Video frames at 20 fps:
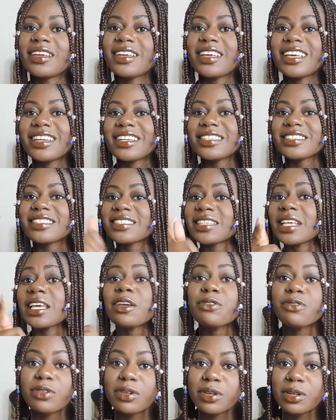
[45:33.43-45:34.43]
It is
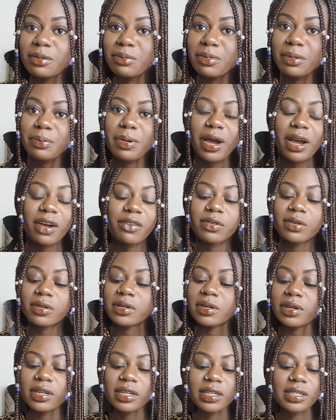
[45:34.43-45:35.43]
safe for you to be powerful,
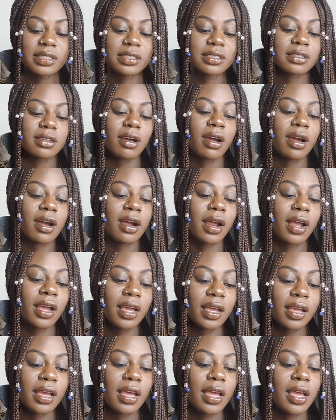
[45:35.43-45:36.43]
Aquarius, all
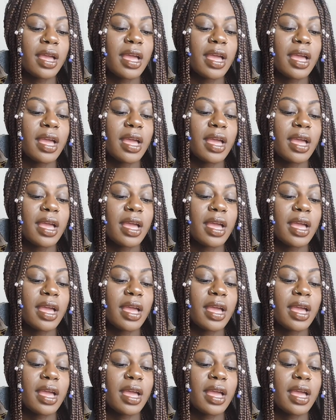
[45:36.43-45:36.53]
right?